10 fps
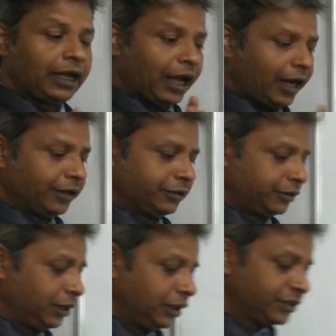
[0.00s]
and
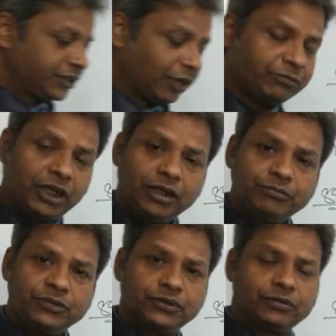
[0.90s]

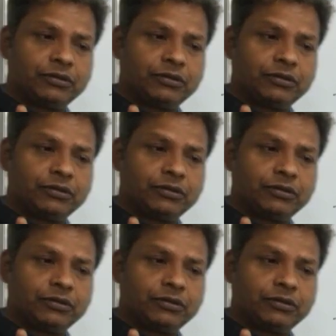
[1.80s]
sometimes